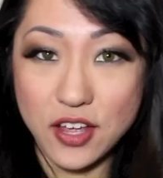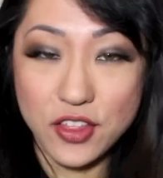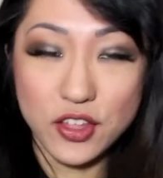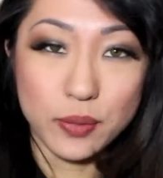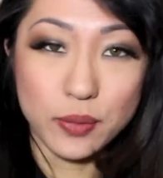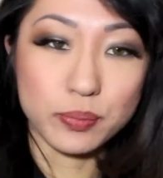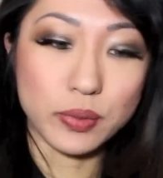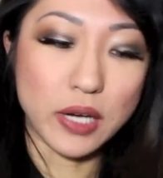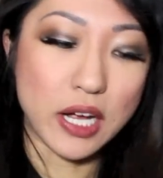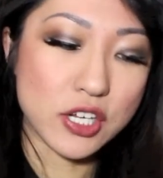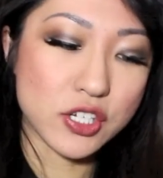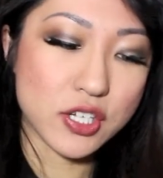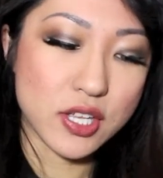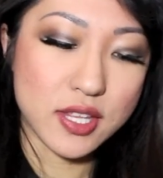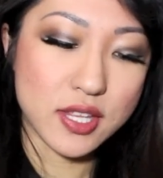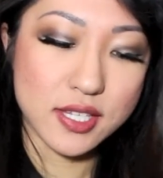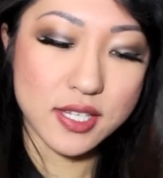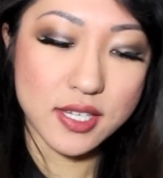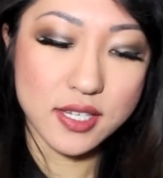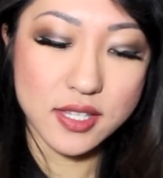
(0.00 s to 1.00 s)
Another brush,
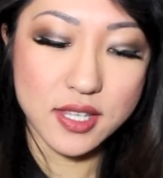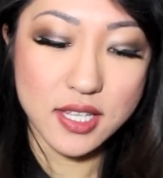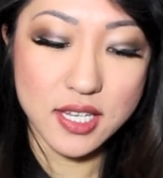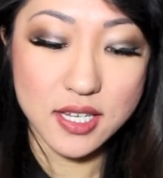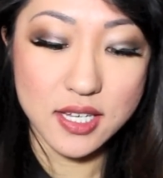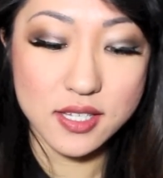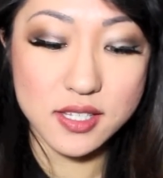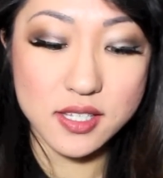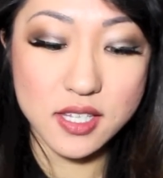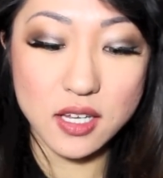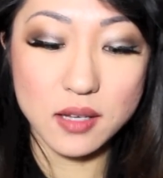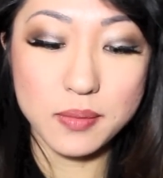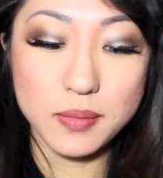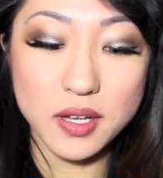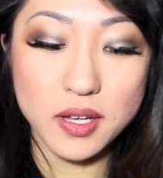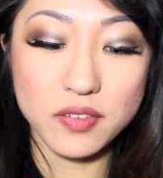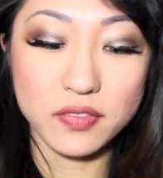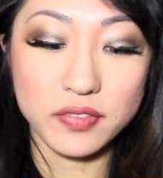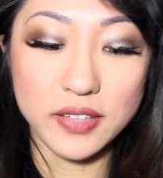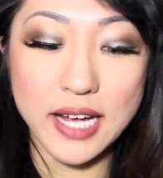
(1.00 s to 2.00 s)
and this is the
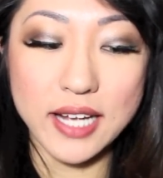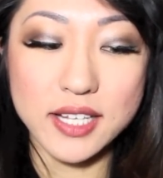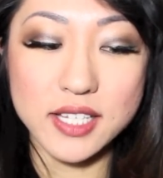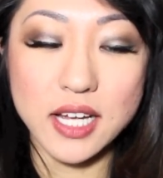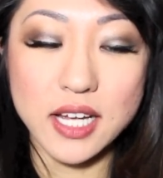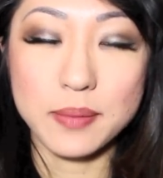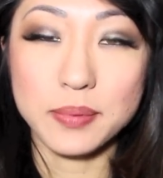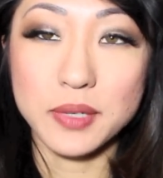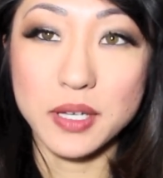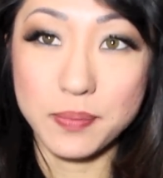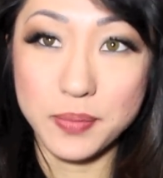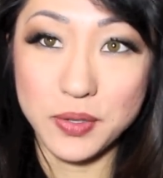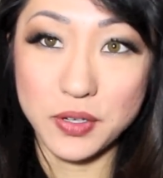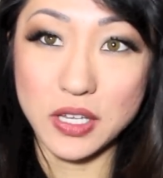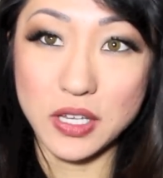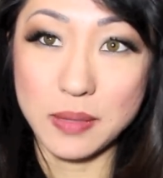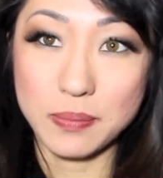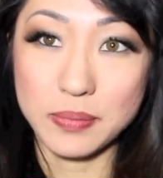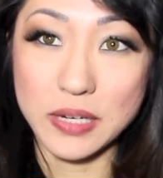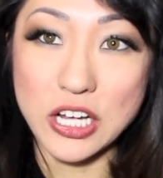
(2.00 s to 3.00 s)
Sigma Flat Top
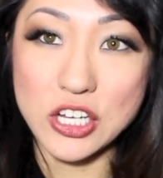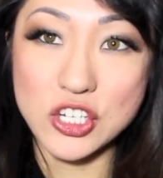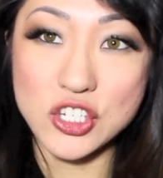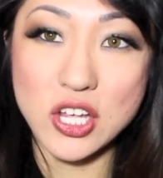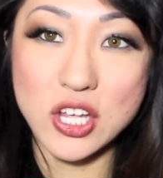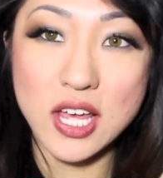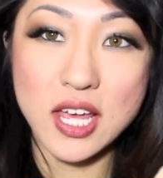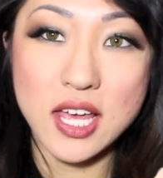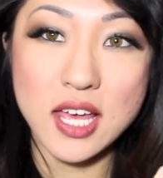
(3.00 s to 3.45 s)
Kabuki Brush.